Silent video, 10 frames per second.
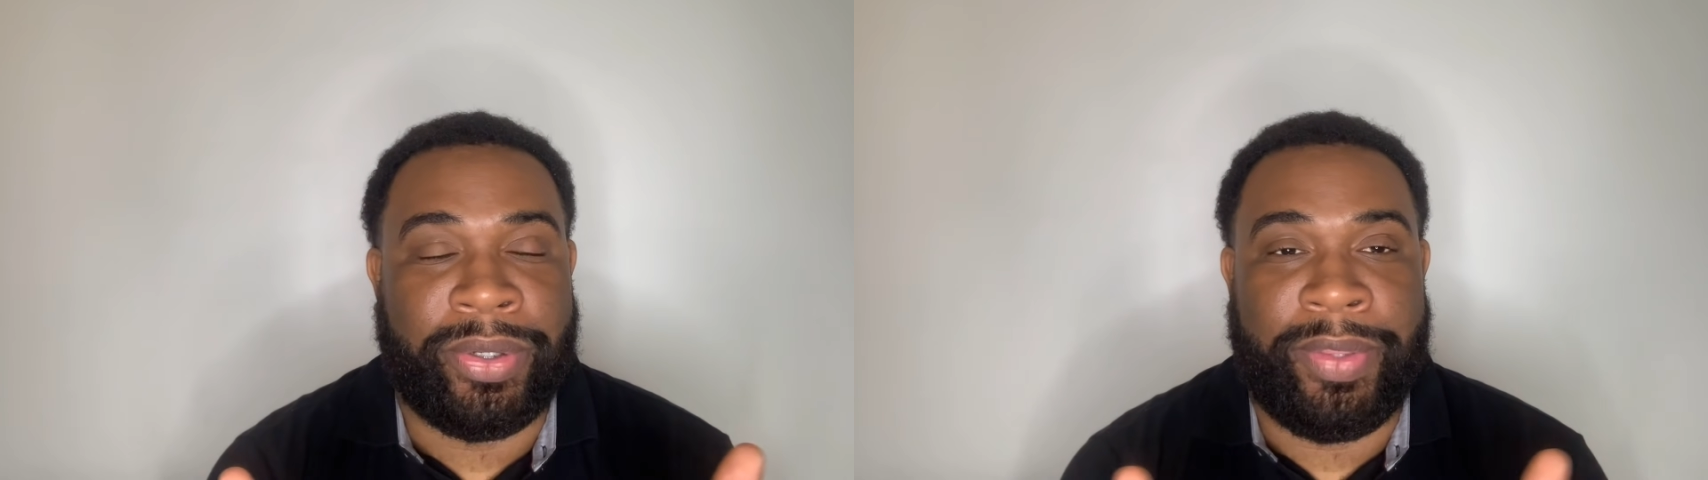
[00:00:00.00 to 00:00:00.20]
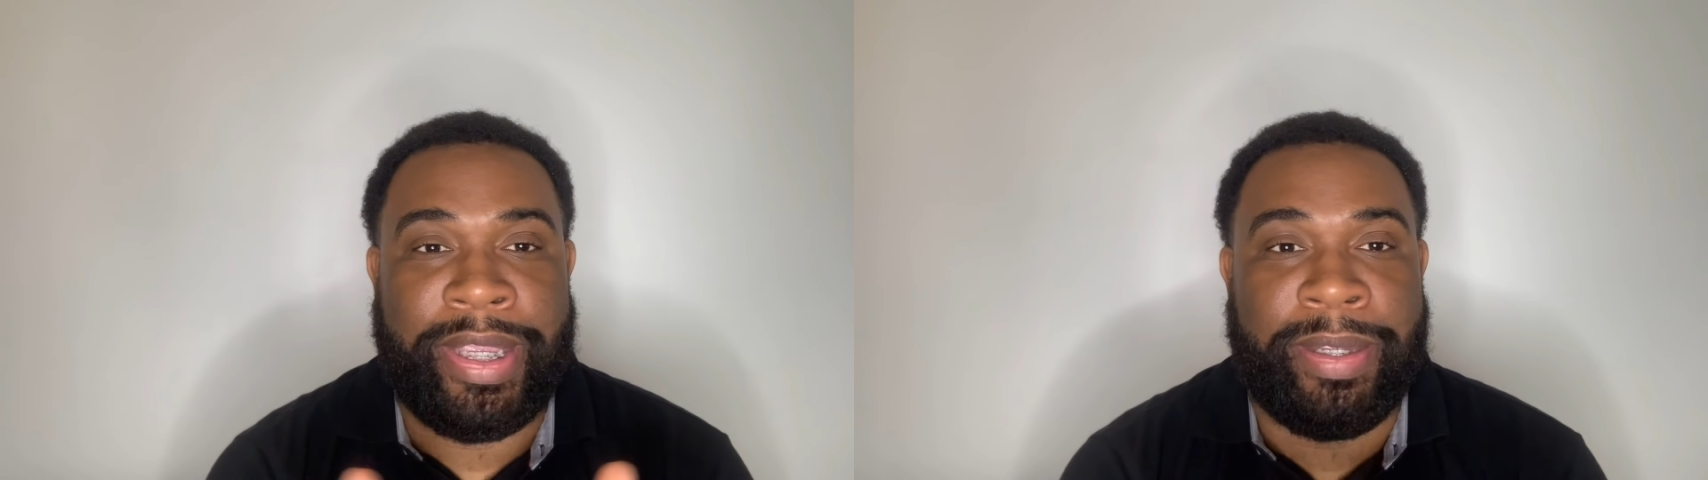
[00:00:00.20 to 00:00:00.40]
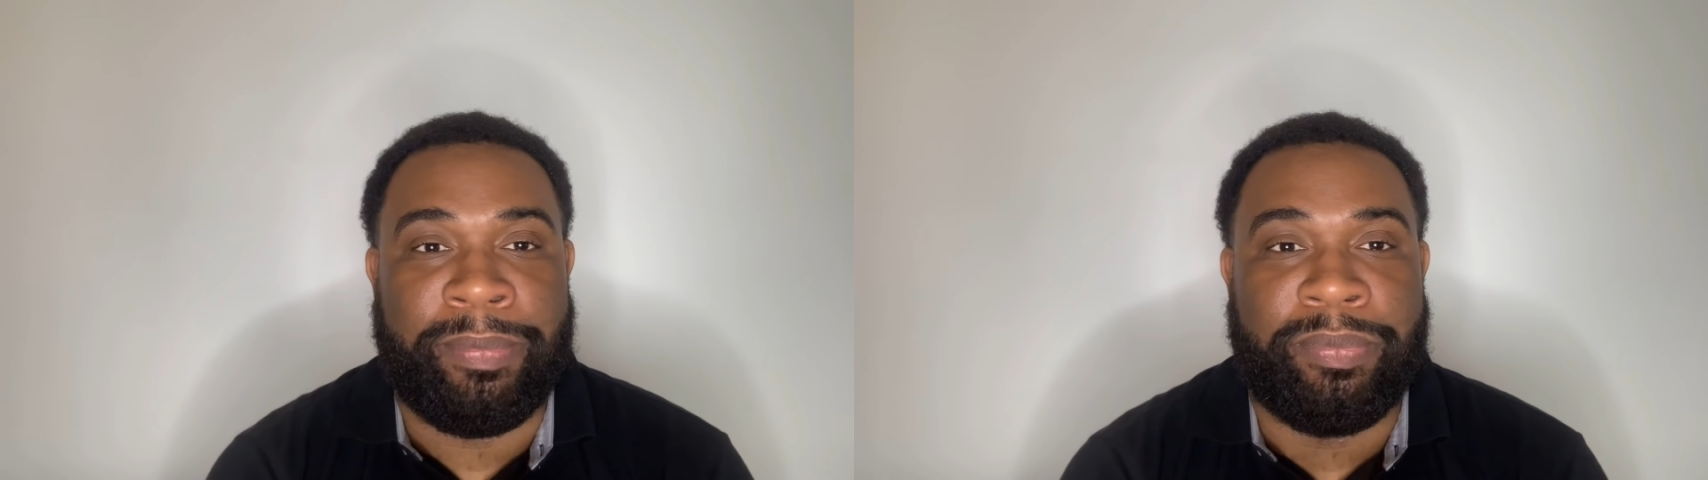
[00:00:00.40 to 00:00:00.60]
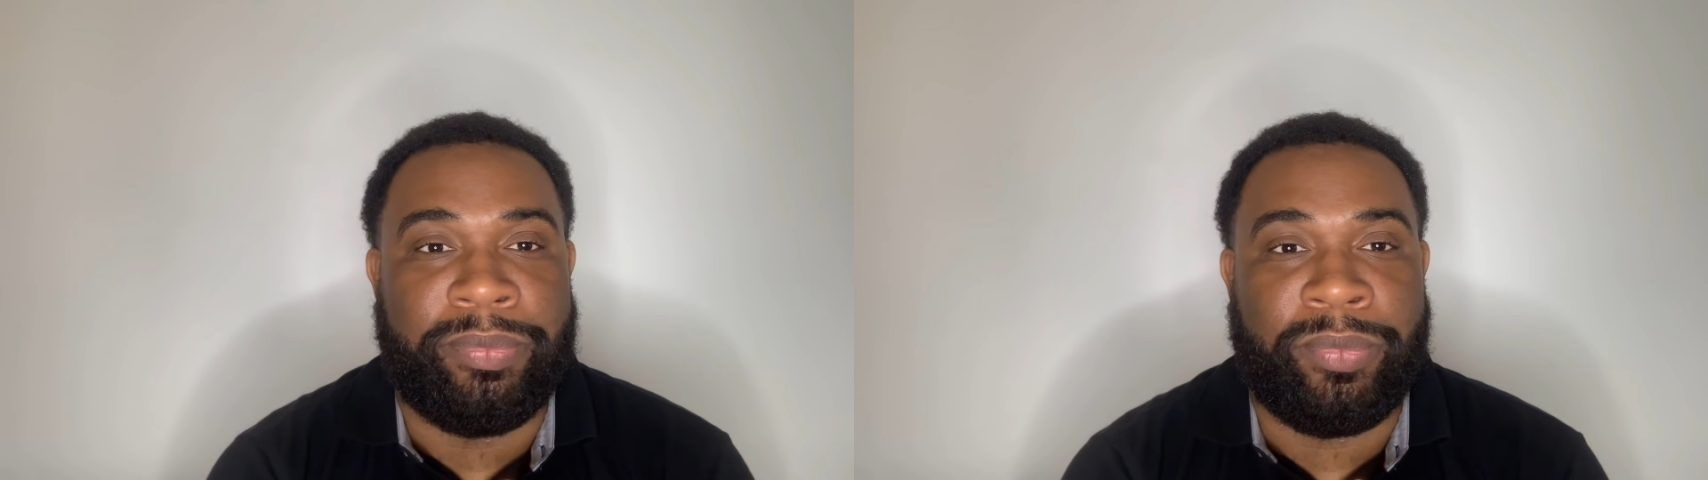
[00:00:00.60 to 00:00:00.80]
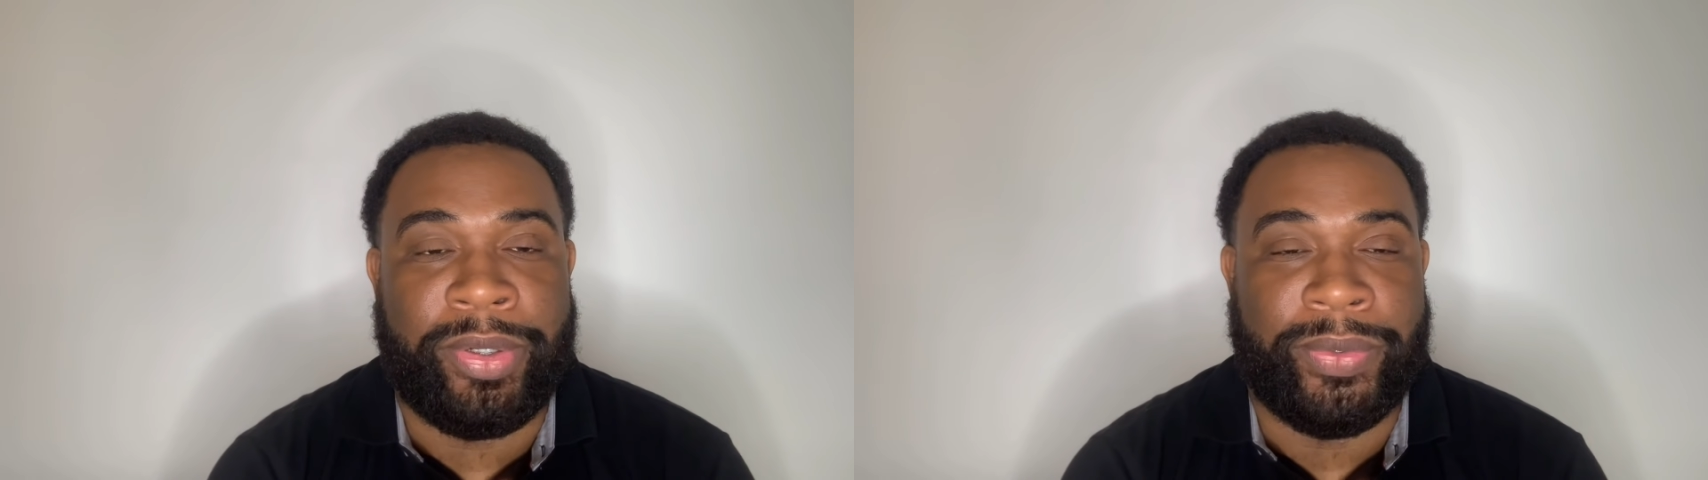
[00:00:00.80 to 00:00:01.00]
they
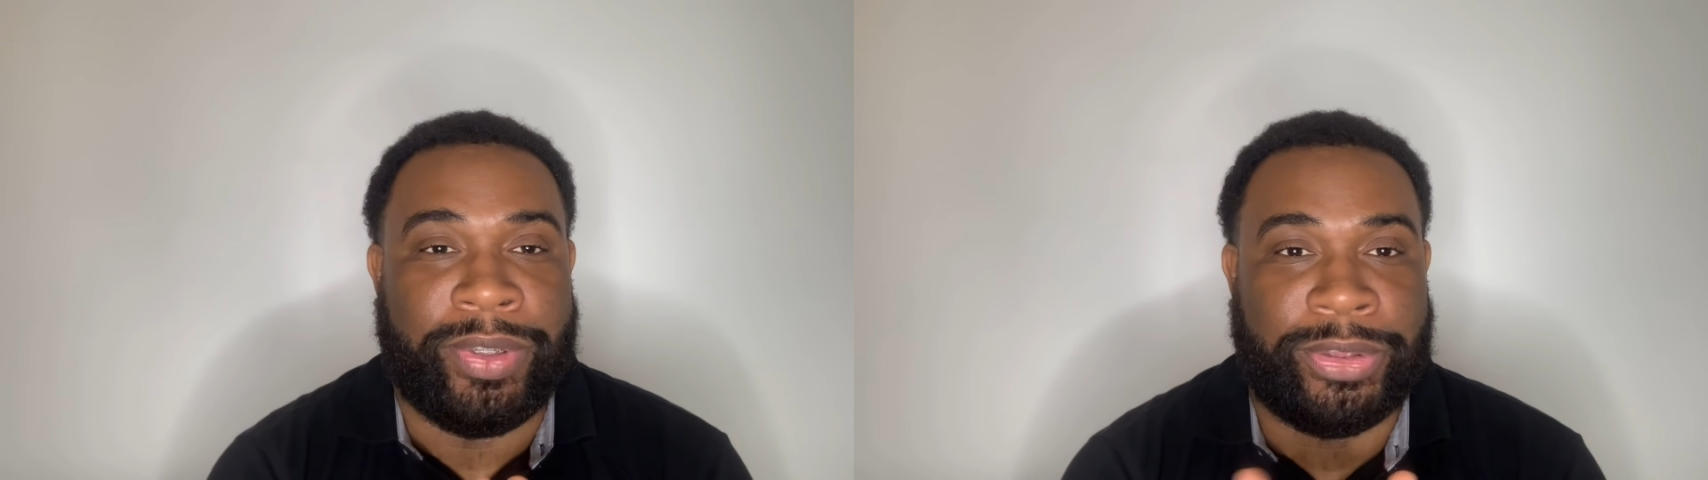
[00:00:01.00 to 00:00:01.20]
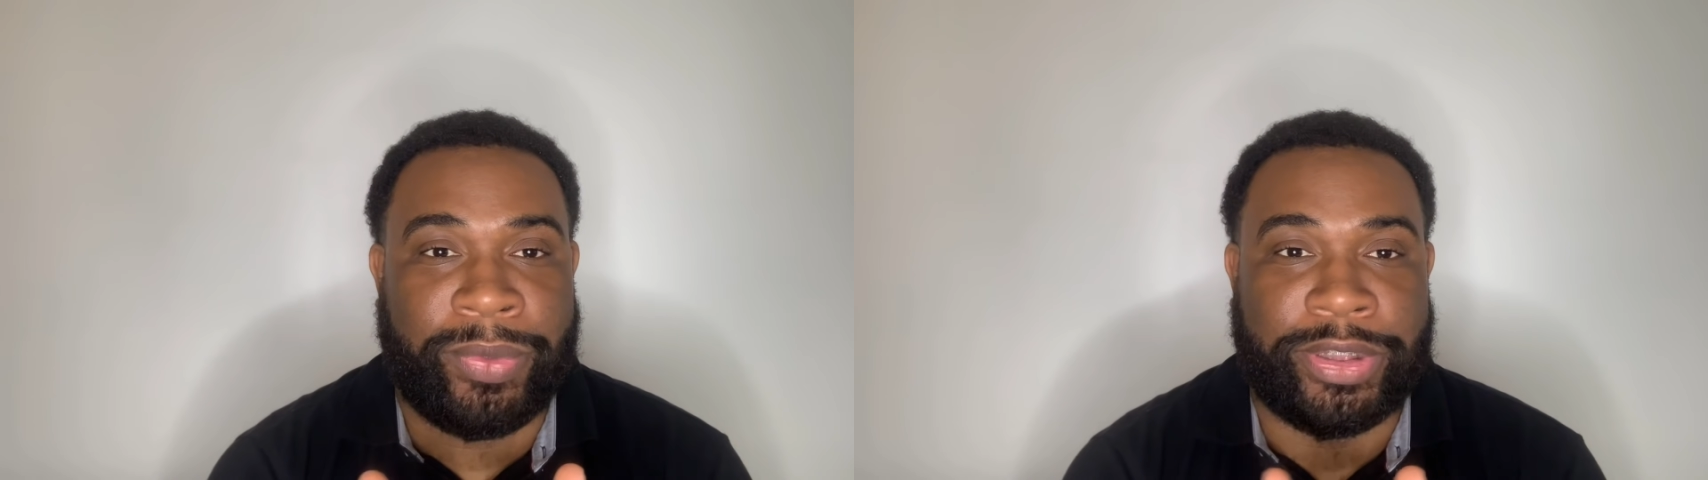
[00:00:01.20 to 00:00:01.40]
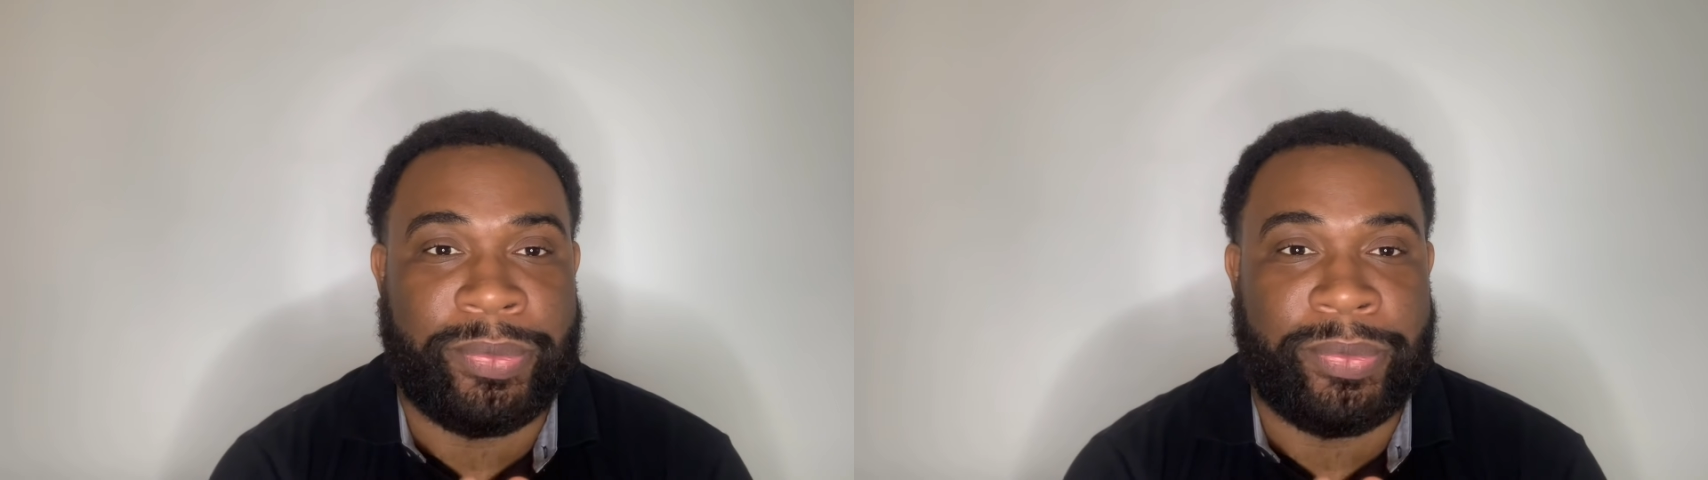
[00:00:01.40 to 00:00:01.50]
went through a short